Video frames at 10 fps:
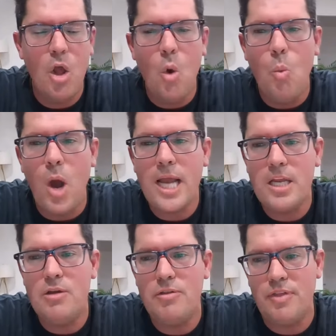Why do
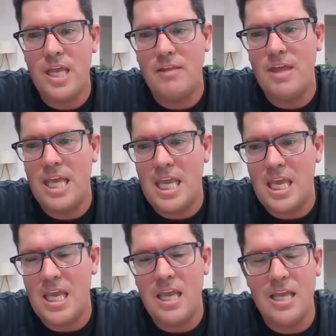you think that
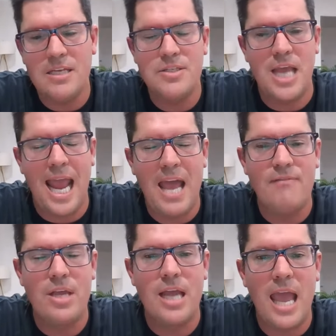he is
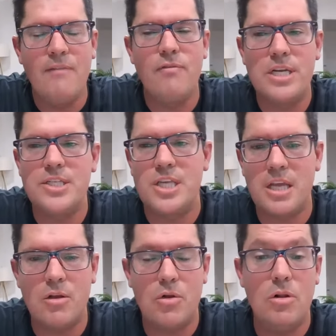having every
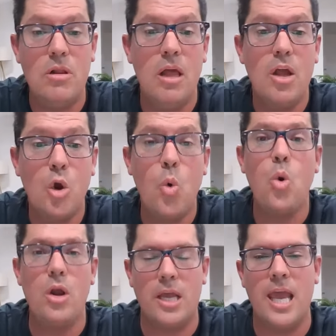single
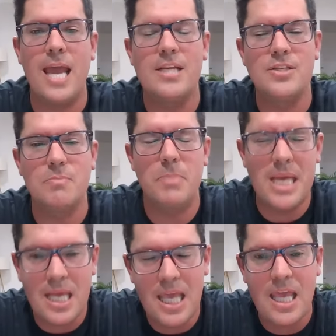court case
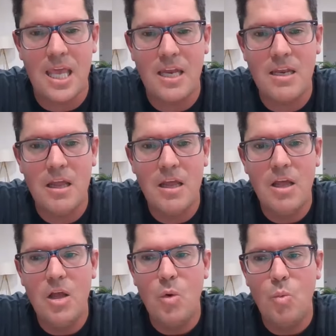begin
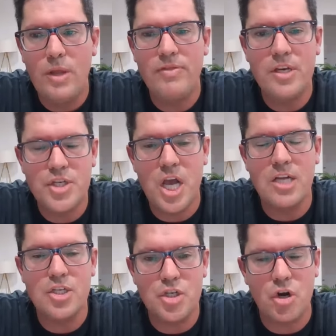with the
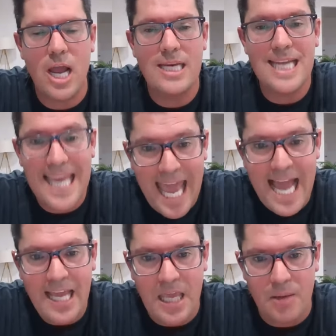judge trying to
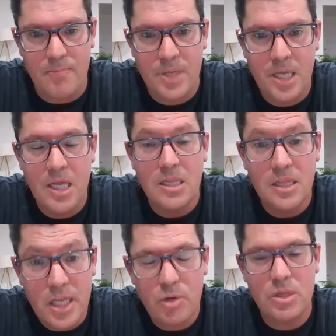gag him,
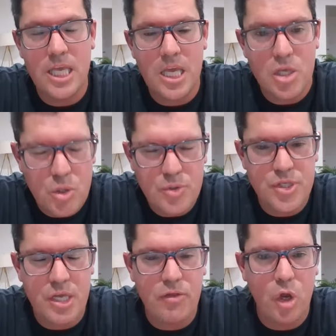literally
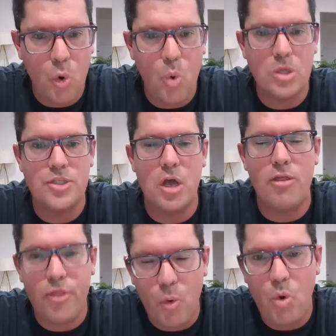using the court's
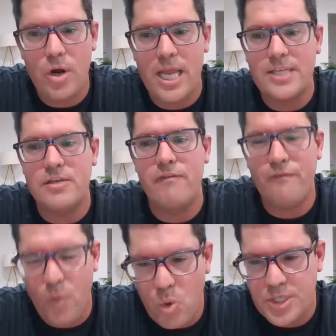authority to
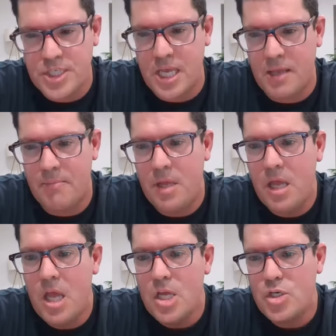force him
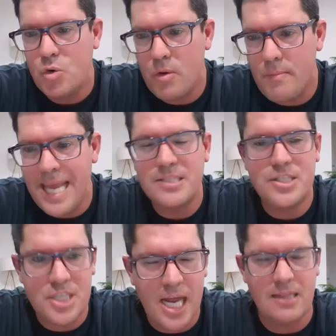to remain
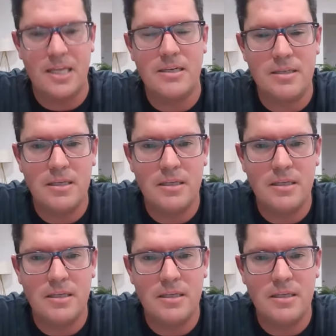silent?